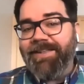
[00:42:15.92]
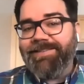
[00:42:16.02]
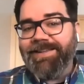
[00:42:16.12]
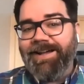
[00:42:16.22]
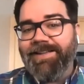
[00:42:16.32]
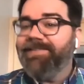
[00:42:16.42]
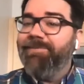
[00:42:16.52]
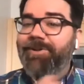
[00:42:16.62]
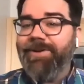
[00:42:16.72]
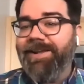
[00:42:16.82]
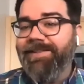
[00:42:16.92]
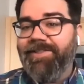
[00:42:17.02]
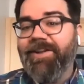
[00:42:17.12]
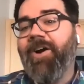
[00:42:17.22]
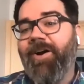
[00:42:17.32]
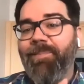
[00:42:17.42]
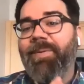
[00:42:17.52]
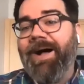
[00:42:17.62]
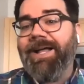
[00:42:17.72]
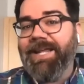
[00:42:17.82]
It's similar in that there are
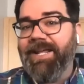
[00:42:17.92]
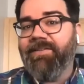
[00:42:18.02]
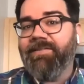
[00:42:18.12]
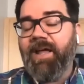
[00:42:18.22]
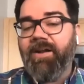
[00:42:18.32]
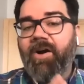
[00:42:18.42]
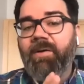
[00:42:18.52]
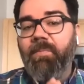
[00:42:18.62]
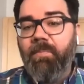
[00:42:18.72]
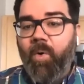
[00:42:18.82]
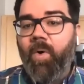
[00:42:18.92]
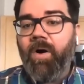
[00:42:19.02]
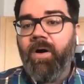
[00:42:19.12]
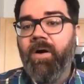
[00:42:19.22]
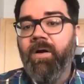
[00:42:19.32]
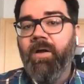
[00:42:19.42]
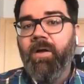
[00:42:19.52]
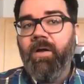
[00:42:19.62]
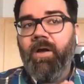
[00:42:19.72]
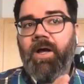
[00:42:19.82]
bodies that are more
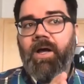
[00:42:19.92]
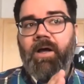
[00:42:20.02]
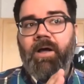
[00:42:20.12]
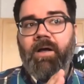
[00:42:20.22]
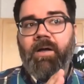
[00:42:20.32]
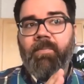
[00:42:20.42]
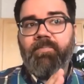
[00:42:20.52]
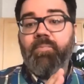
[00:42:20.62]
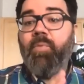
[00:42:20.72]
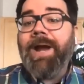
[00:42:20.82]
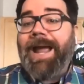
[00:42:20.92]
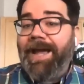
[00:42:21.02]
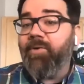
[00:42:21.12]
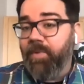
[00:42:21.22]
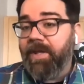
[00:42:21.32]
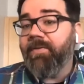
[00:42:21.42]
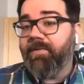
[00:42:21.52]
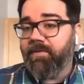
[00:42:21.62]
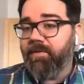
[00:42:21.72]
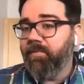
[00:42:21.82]
at
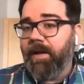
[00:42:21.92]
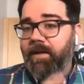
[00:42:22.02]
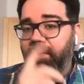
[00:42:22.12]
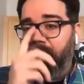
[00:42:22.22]
risk, right?